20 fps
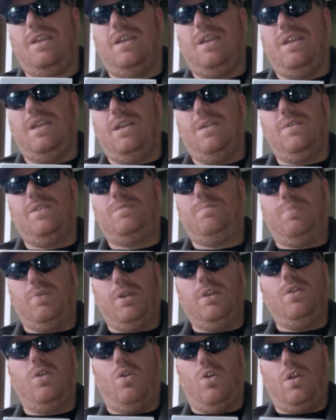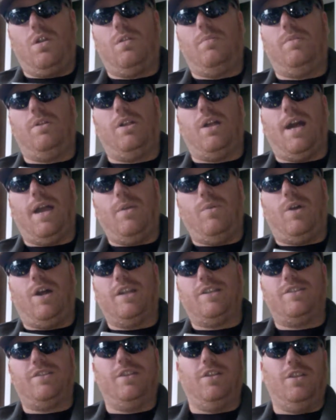it was pretty horrible. I
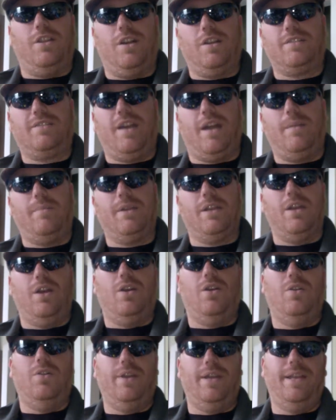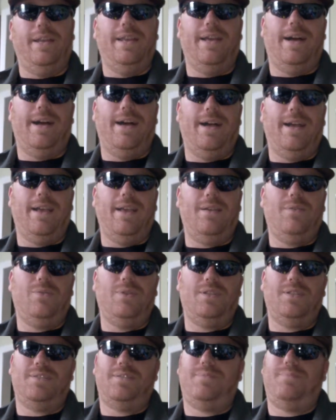watched it a long time ago, and
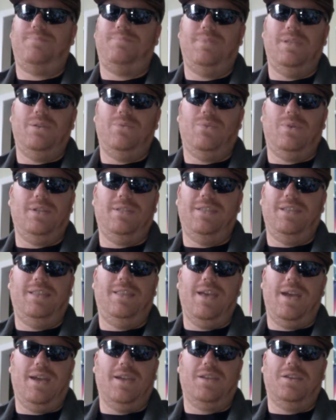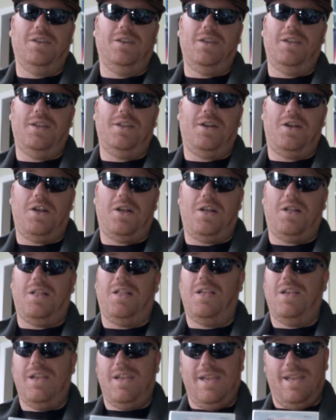it wasn't that good at
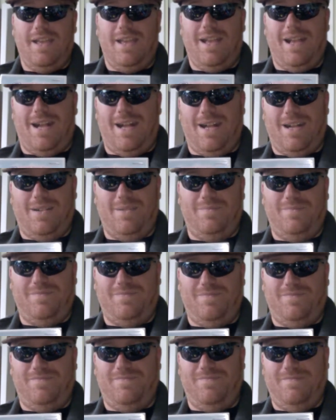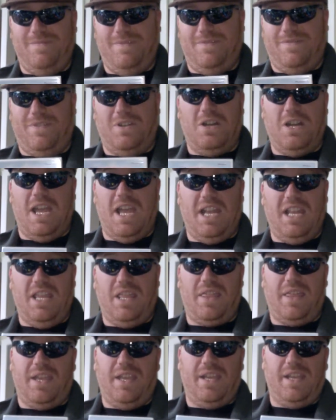all, for
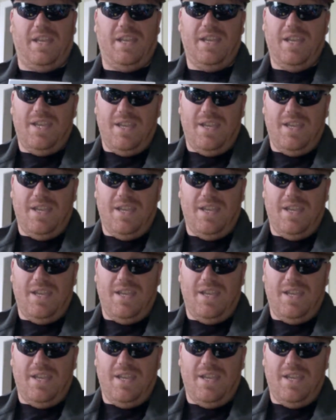anything.